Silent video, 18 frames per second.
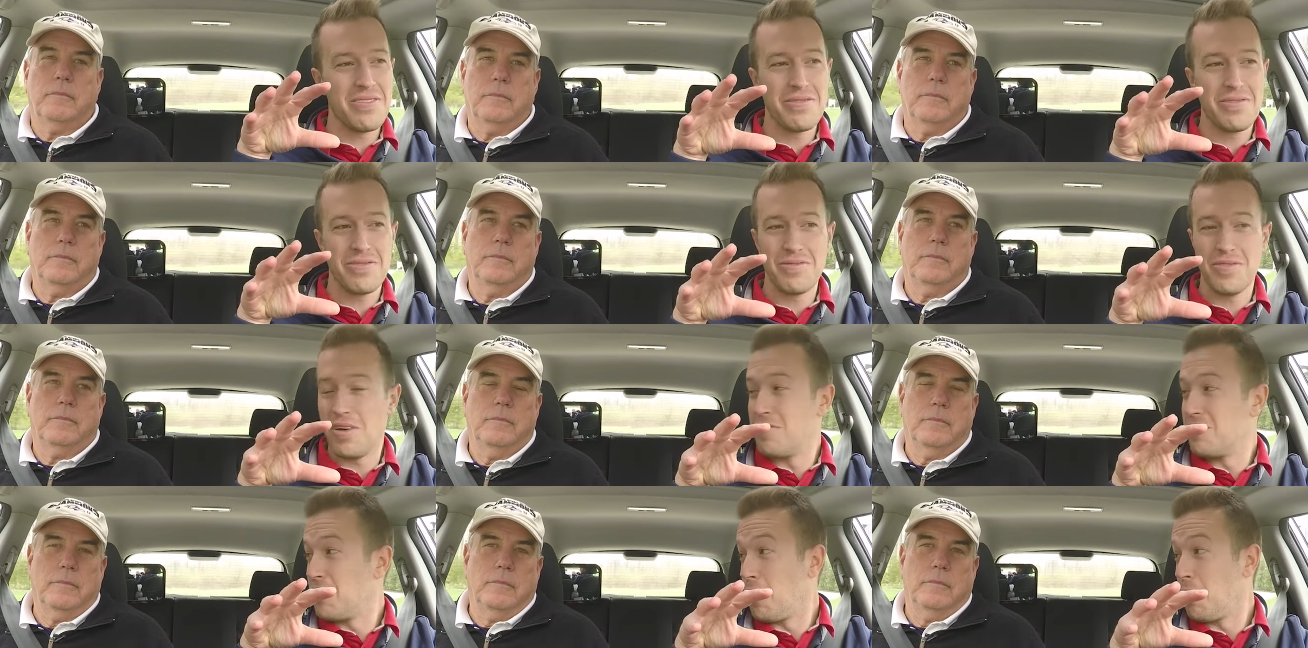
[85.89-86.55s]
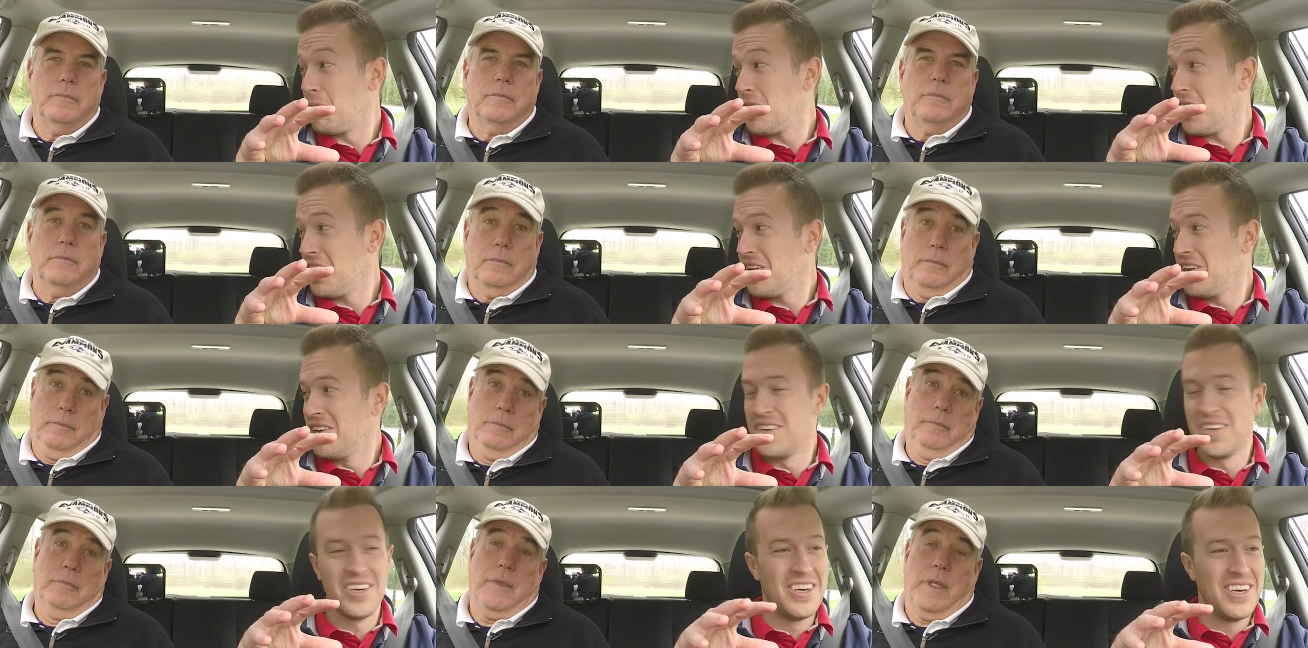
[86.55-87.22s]
Speaker 1: of, of Dola.
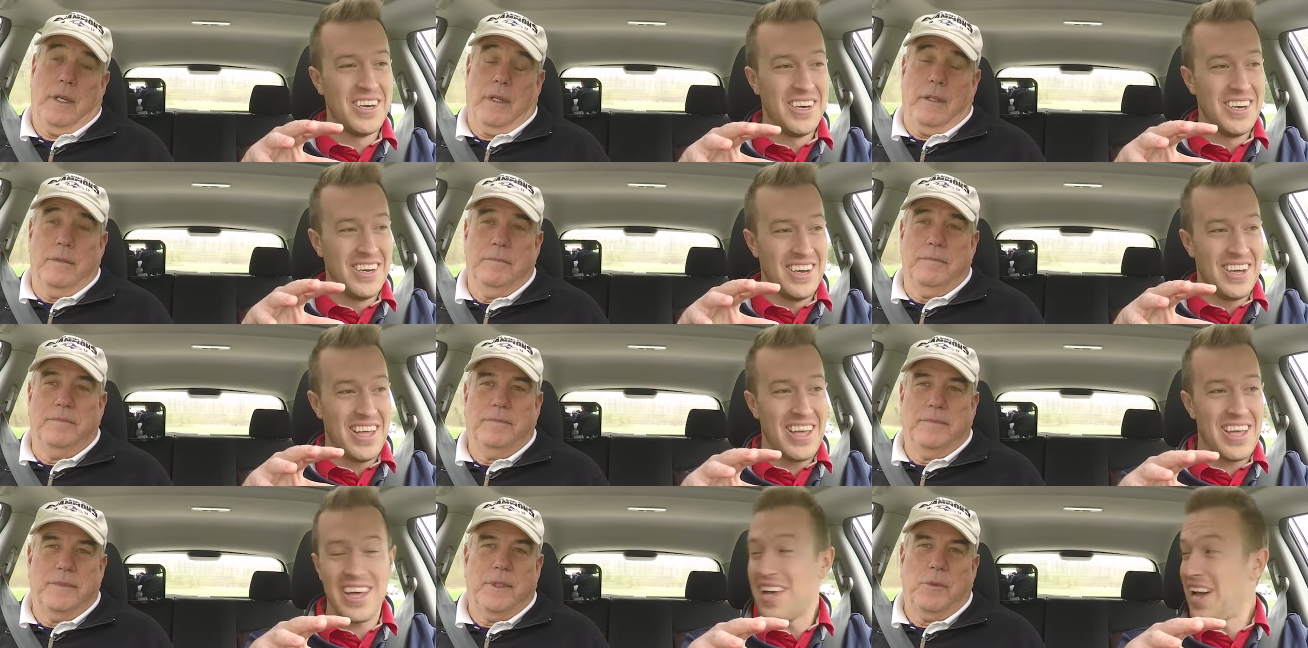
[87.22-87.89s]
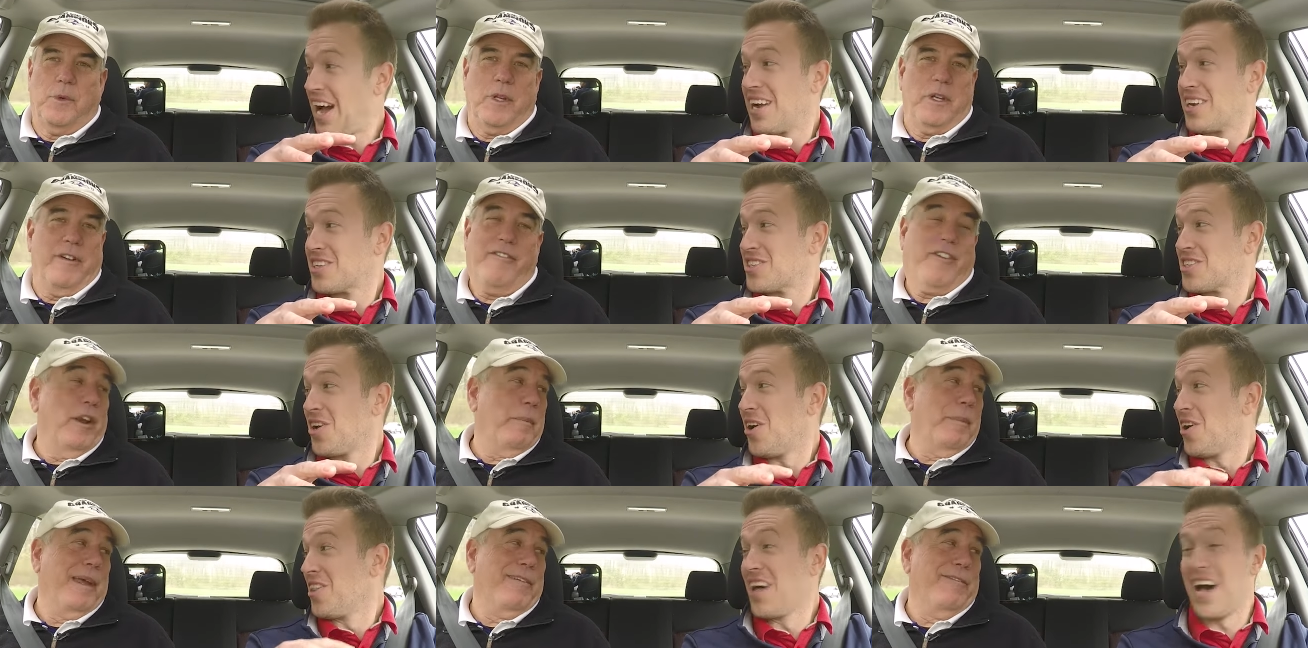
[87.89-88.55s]
Yeah. It wasn't I just a
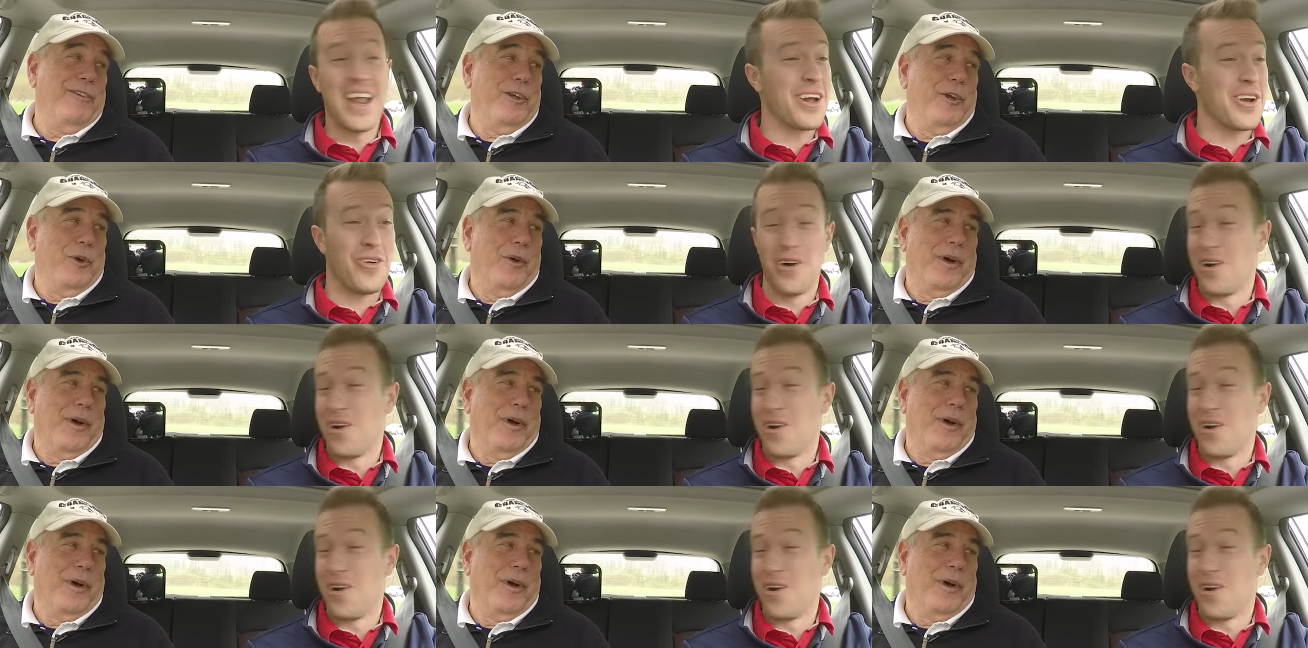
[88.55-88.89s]
very saw a lot view, of